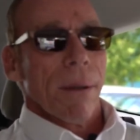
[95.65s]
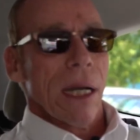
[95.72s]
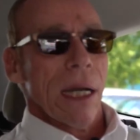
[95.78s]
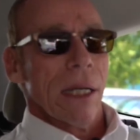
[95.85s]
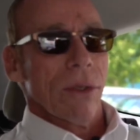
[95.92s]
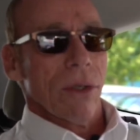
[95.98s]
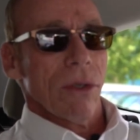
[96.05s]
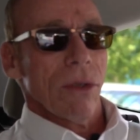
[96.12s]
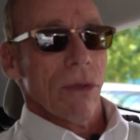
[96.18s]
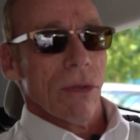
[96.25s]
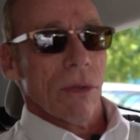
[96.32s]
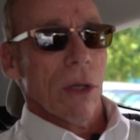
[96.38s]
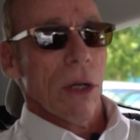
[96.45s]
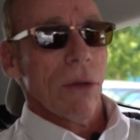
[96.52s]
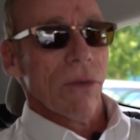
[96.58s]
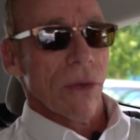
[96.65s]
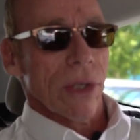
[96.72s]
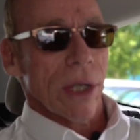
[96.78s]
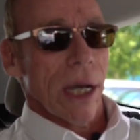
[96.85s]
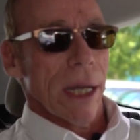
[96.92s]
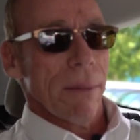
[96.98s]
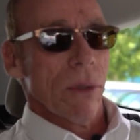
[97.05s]
constitutional
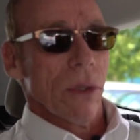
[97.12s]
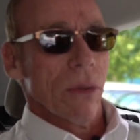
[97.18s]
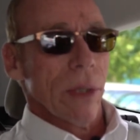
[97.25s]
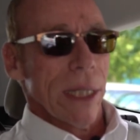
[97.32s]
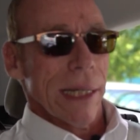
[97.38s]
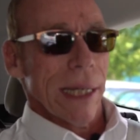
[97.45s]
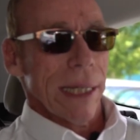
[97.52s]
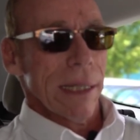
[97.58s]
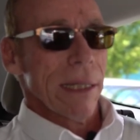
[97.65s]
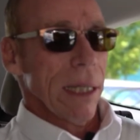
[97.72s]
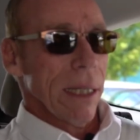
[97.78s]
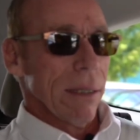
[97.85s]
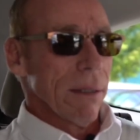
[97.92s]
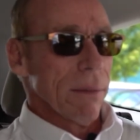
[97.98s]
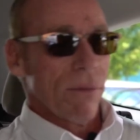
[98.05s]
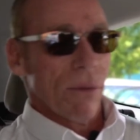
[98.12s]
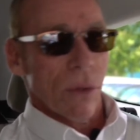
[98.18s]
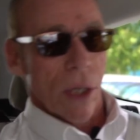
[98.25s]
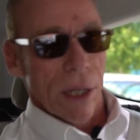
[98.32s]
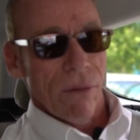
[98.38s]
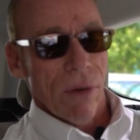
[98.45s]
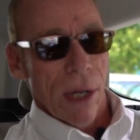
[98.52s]
oversight between
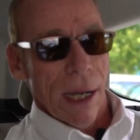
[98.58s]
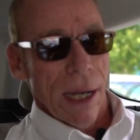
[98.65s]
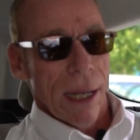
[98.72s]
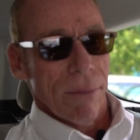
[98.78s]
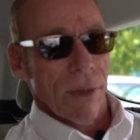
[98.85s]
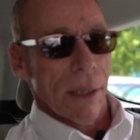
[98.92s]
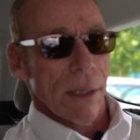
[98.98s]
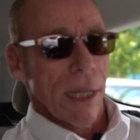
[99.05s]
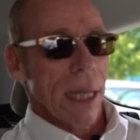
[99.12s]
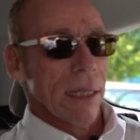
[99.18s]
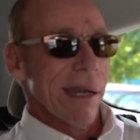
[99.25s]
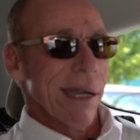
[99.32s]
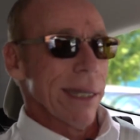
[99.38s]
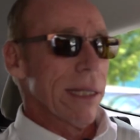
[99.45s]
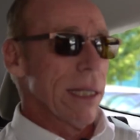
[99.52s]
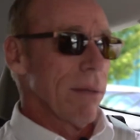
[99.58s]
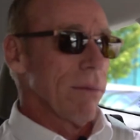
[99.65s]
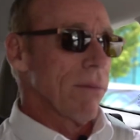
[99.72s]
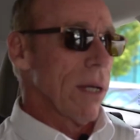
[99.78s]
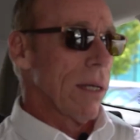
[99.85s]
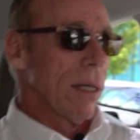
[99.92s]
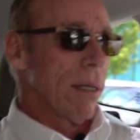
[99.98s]
1945 and
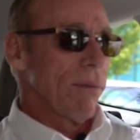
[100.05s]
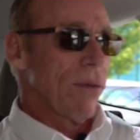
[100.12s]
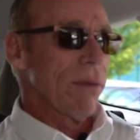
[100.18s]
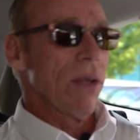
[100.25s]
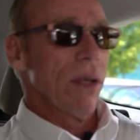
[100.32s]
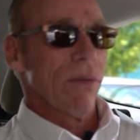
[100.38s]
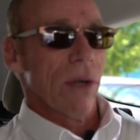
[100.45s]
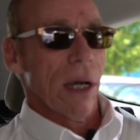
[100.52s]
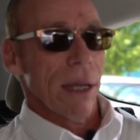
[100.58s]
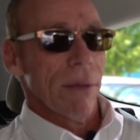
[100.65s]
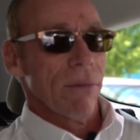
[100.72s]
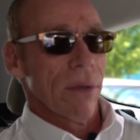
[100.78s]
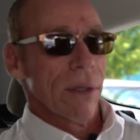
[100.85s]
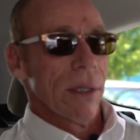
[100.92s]
1955.